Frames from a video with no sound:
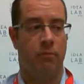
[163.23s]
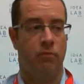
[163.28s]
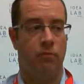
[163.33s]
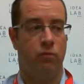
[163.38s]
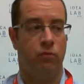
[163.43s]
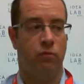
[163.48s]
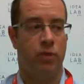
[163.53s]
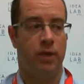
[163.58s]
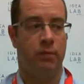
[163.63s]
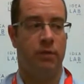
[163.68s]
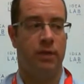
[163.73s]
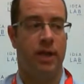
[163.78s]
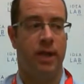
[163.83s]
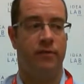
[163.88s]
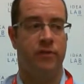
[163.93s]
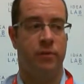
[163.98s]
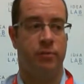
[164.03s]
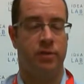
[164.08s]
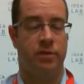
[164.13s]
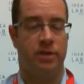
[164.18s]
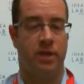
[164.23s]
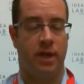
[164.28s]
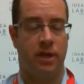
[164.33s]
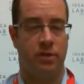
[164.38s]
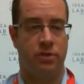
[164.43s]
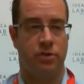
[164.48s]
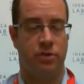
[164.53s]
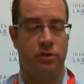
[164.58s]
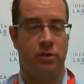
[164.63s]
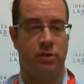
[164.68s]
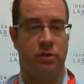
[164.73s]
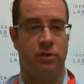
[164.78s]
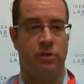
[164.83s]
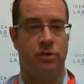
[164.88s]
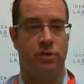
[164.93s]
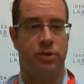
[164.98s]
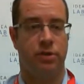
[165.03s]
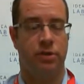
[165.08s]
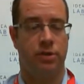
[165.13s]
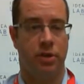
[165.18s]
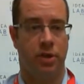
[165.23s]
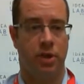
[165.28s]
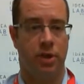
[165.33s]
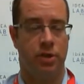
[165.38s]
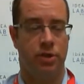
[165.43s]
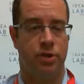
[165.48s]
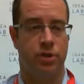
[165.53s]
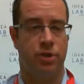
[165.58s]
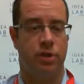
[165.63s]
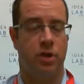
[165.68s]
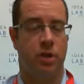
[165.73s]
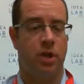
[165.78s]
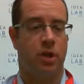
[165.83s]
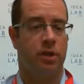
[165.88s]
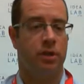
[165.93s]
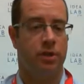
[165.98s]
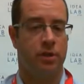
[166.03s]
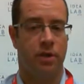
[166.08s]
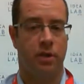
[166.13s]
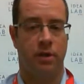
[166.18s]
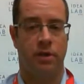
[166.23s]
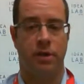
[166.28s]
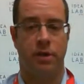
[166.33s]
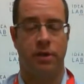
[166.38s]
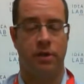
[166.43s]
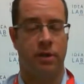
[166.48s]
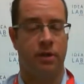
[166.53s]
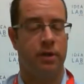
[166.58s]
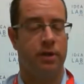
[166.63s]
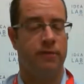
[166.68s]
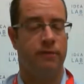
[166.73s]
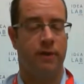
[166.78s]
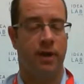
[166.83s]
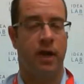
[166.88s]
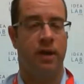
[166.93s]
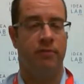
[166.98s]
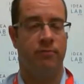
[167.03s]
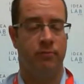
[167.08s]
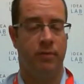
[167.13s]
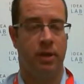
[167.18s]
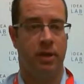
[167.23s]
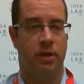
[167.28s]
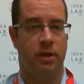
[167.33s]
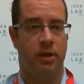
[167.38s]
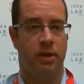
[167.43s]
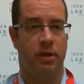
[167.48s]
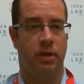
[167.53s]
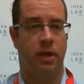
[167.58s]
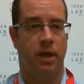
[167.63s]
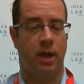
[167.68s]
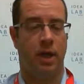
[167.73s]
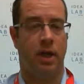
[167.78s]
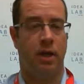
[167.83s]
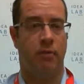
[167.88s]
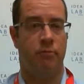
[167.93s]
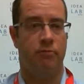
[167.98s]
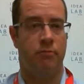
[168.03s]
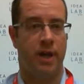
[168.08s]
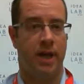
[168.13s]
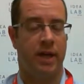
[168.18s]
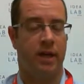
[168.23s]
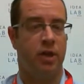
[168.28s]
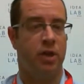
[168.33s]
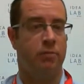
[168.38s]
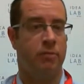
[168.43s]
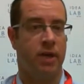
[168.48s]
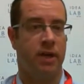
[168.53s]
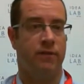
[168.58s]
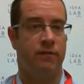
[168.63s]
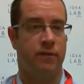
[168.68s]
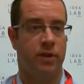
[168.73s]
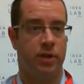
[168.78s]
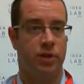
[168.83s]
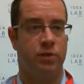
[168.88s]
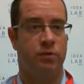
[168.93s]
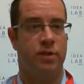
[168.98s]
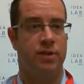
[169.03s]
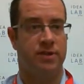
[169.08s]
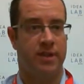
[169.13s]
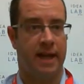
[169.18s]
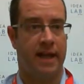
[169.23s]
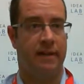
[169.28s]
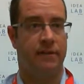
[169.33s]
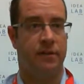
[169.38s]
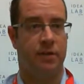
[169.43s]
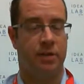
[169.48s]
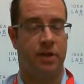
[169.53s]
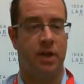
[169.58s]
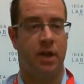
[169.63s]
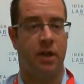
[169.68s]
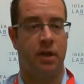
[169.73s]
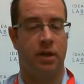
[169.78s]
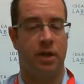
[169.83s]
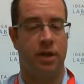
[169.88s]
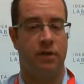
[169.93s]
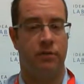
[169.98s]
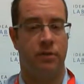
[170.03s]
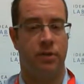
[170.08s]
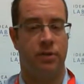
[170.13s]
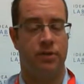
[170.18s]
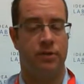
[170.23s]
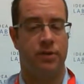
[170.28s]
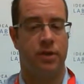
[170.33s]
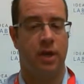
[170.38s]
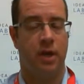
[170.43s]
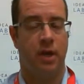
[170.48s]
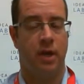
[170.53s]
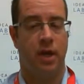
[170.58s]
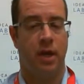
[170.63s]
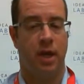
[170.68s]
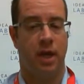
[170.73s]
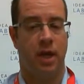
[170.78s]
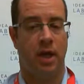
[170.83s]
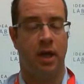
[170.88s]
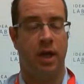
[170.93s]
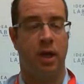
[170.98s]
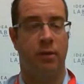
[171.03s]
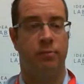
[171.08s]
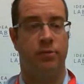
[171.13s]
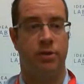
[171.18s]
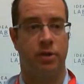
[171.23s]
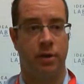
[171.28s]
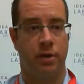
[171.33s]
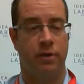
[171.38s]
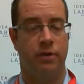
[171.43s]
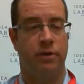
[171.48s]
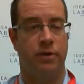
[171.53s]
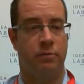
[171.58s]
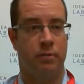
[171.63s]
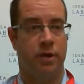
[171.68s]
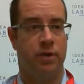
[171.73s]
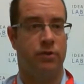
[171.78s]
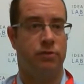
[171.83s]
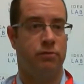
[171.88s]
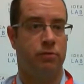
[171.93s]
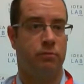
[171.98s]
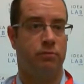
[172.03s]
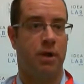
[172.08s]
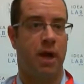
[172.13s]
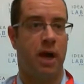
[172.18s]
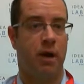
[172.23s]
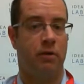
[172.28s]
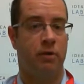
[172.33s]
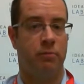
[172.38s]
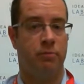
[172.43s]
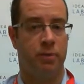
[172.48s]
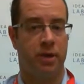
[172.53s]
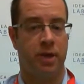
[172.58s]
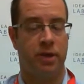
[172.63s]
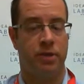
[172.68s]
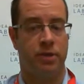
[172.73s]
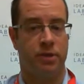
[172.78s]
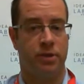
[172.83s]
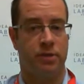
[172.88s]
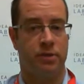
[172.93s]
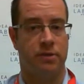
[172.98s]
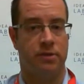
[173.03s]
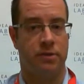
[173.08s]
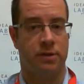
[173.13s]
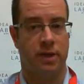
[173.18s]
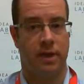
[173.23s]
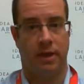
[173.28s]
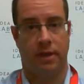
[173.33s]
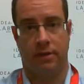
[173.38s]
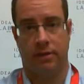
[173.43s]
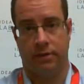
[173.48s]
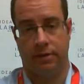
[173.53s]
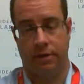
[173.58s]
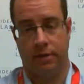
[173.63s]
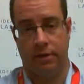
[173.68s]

we will have the potential to touch 35 million Medicare beneficiaries and their caregivers, help turn them into empowered patients, and